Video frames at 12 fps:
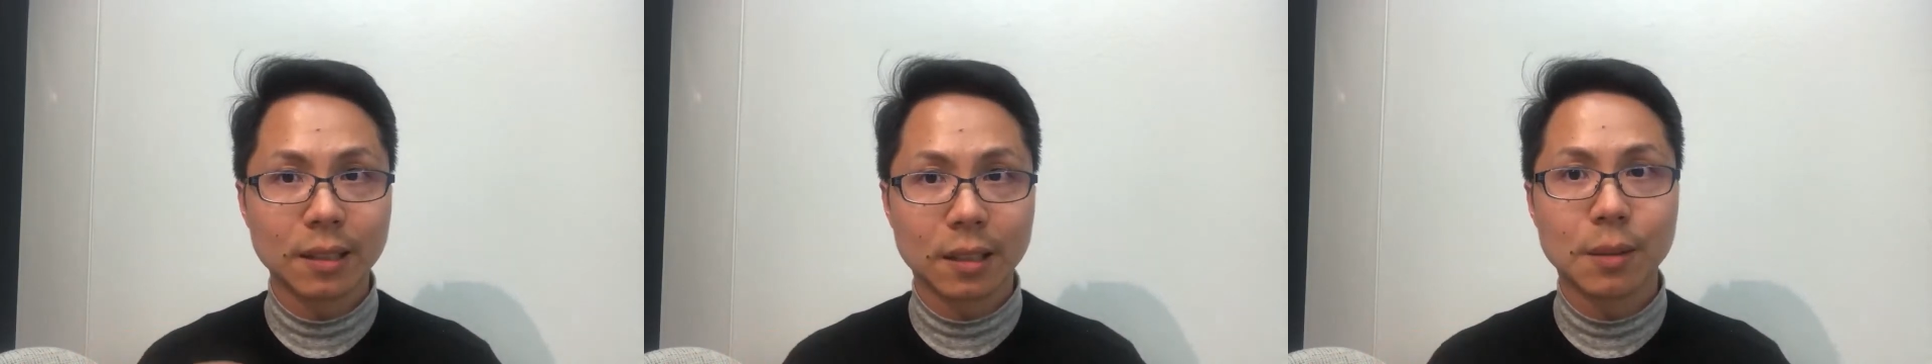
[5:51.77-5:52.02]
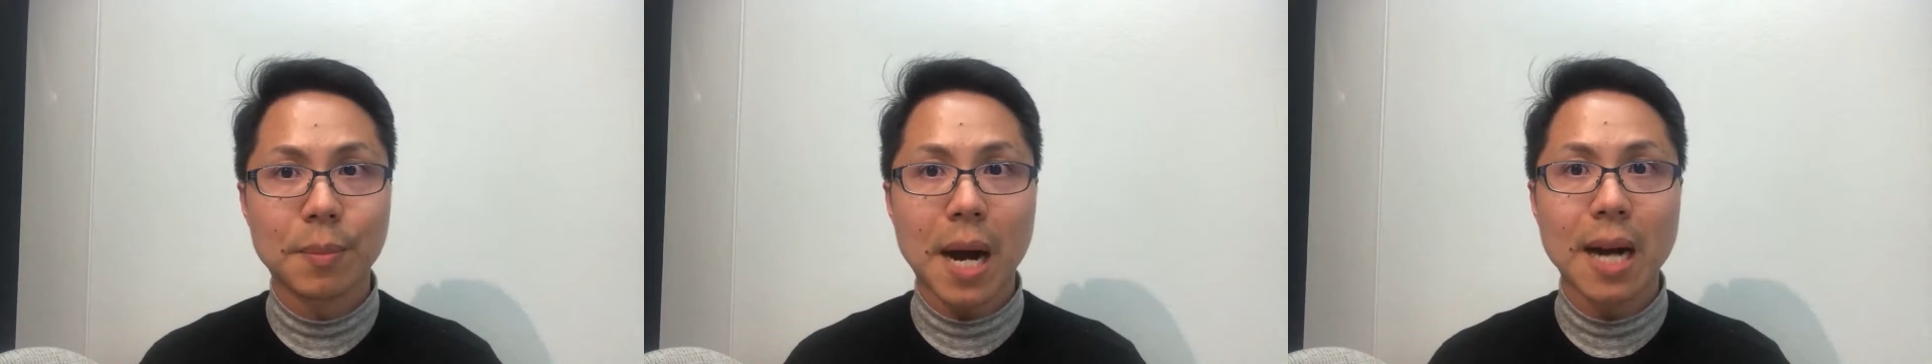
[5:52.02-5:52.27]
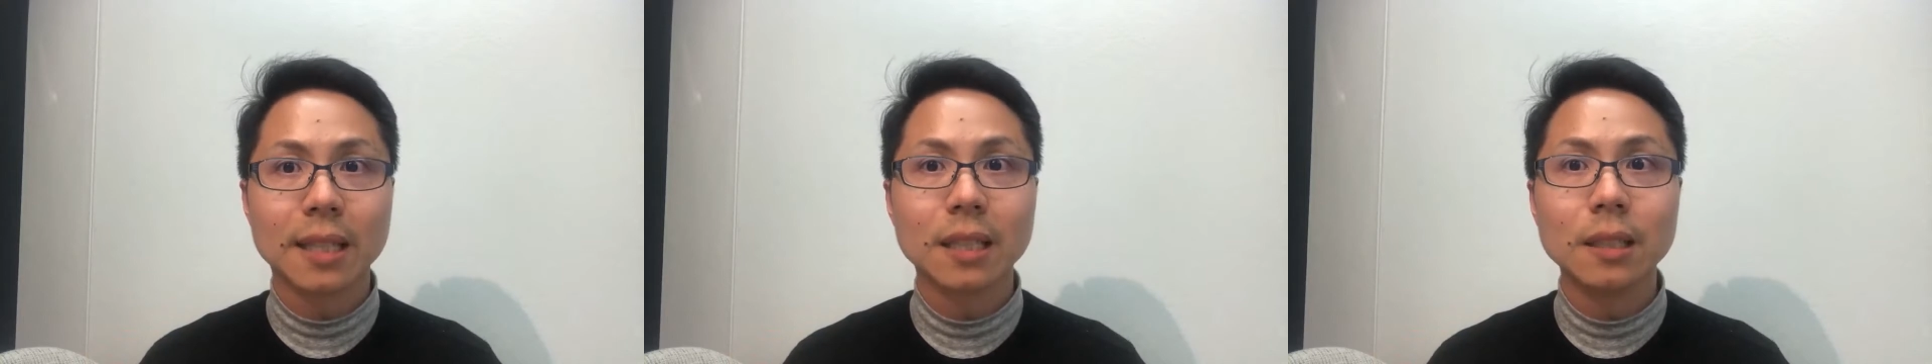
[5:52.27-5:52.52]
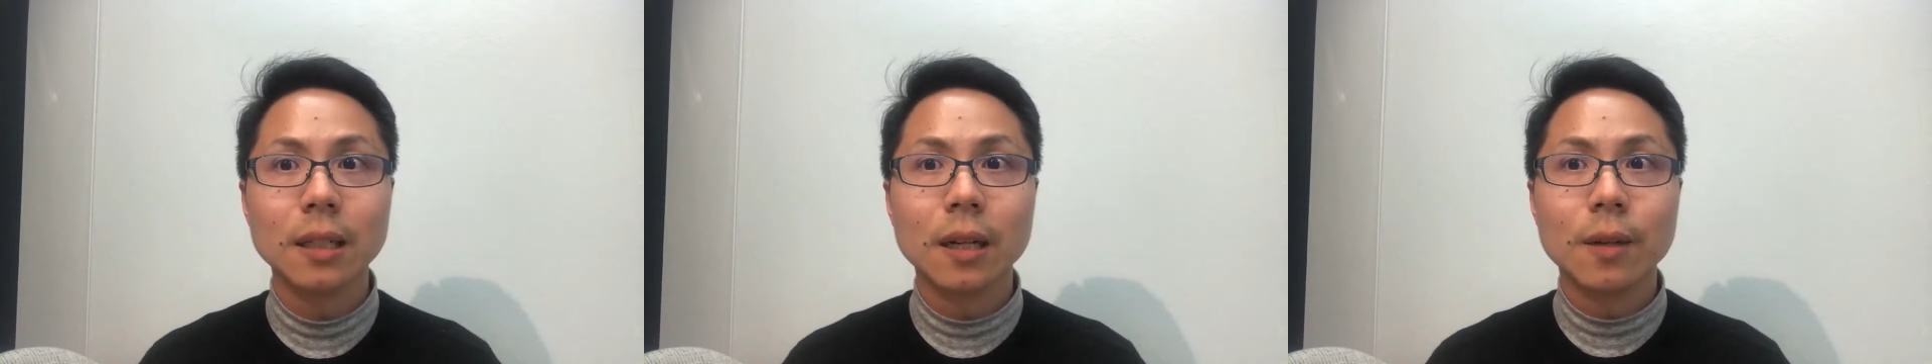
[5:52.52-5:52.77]
on the
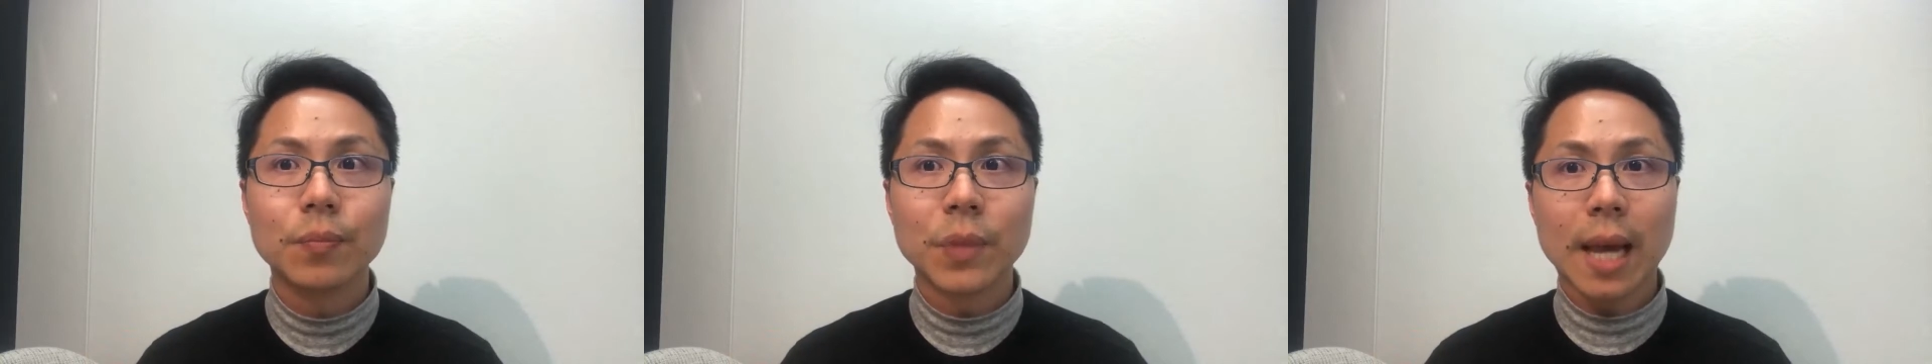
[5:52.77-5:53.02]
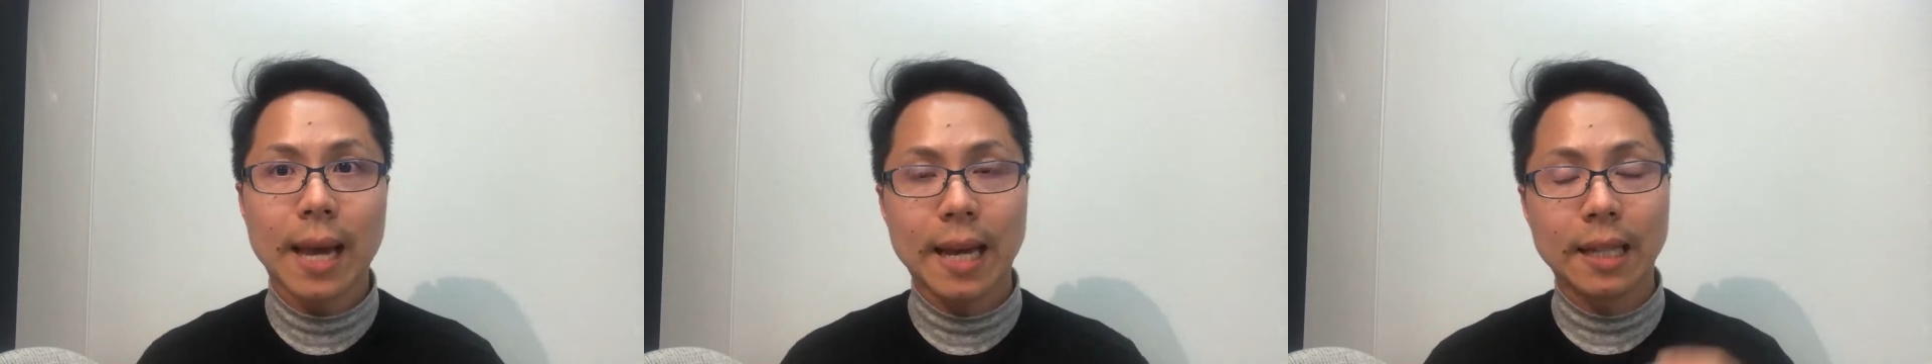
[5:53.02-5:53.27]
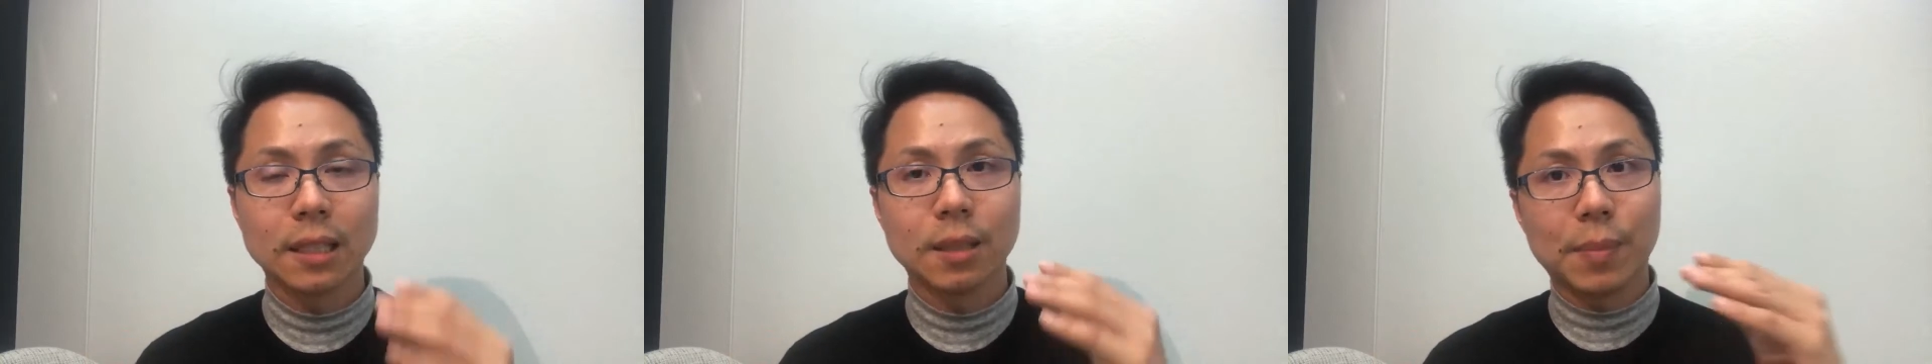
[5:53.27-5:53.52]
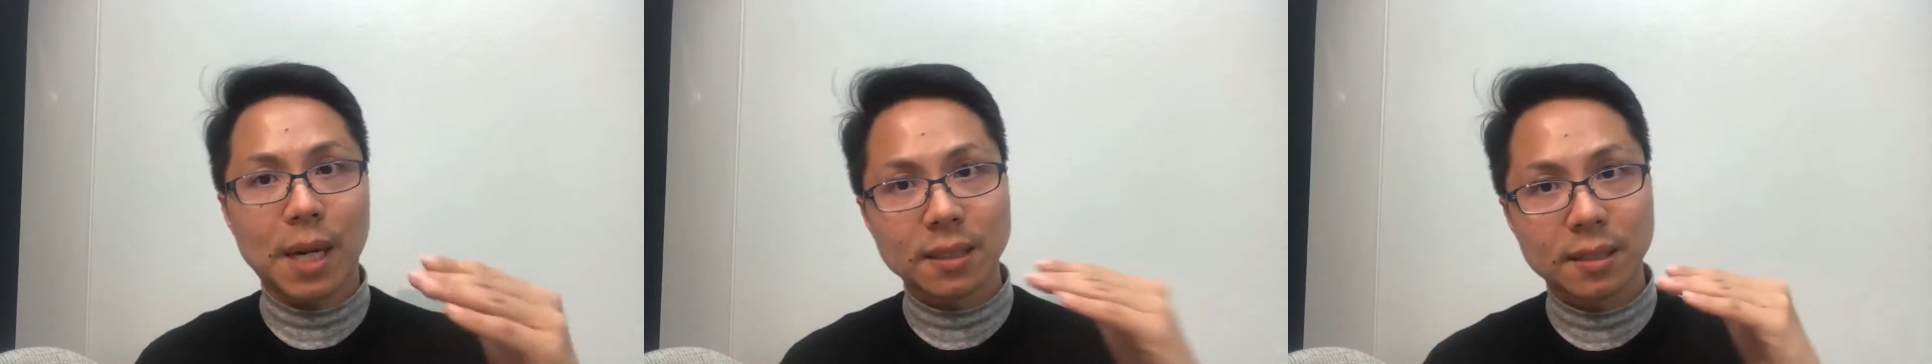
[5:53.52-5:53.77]
market, and
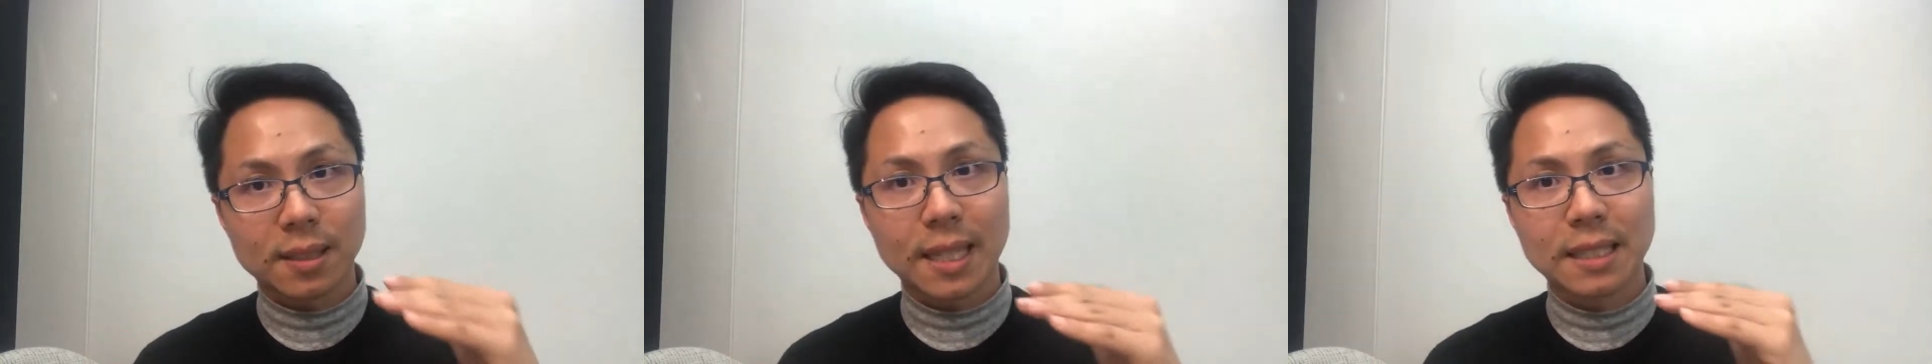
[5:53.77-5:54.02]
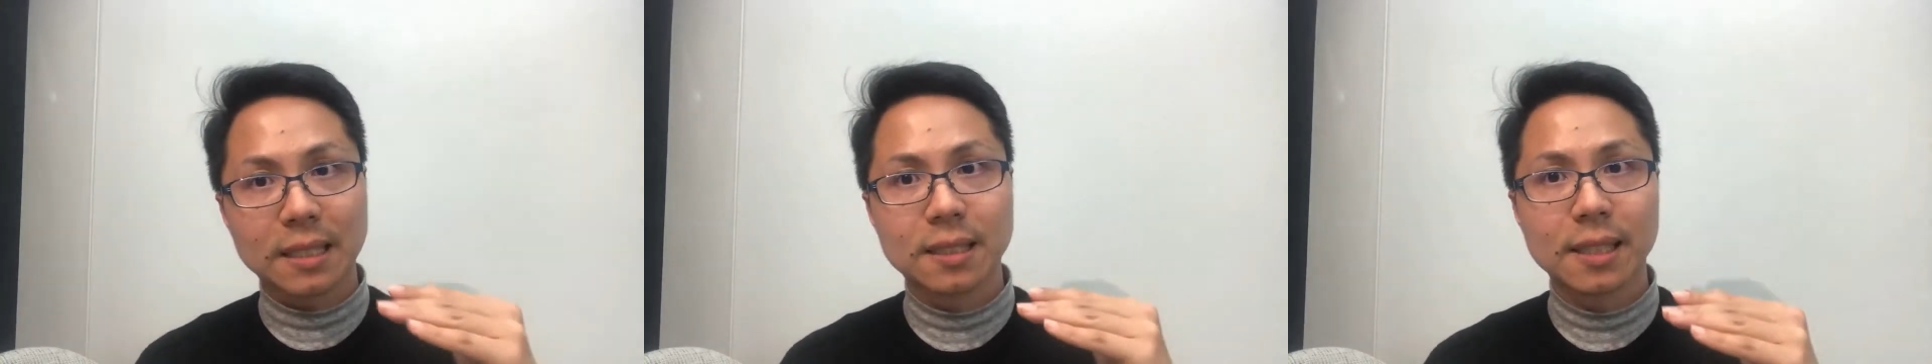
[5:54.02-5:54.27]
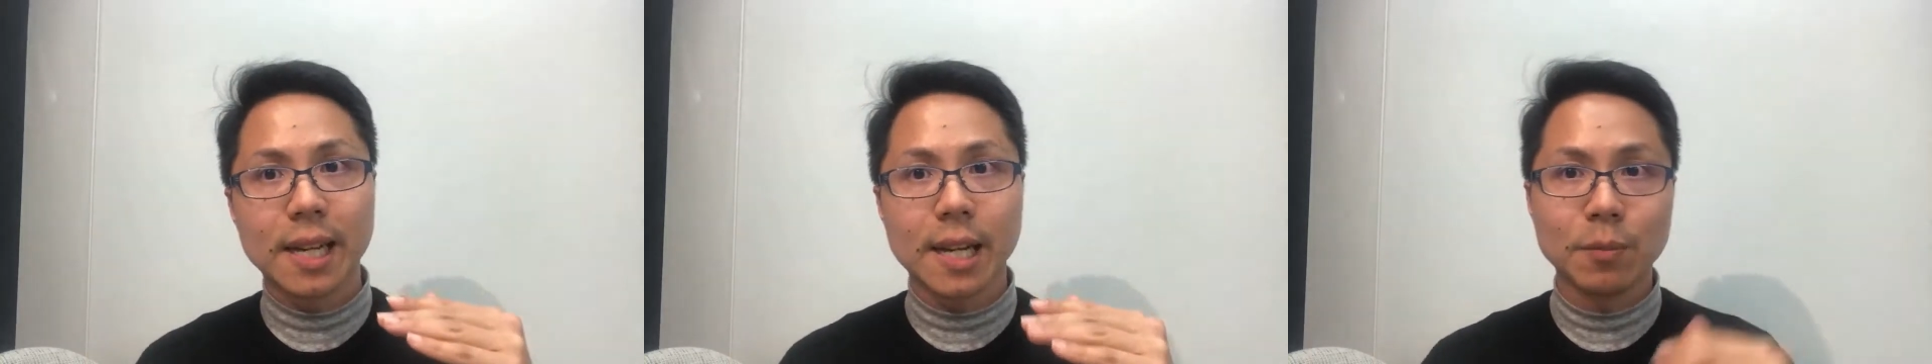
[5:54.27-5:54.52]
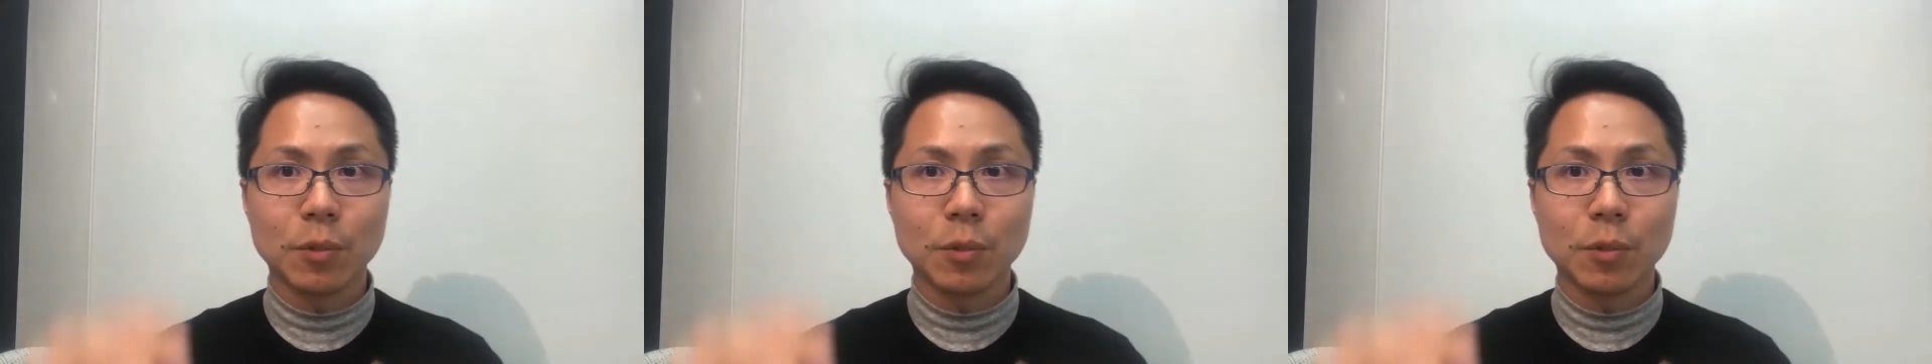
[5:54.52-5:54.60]
demand stay the same.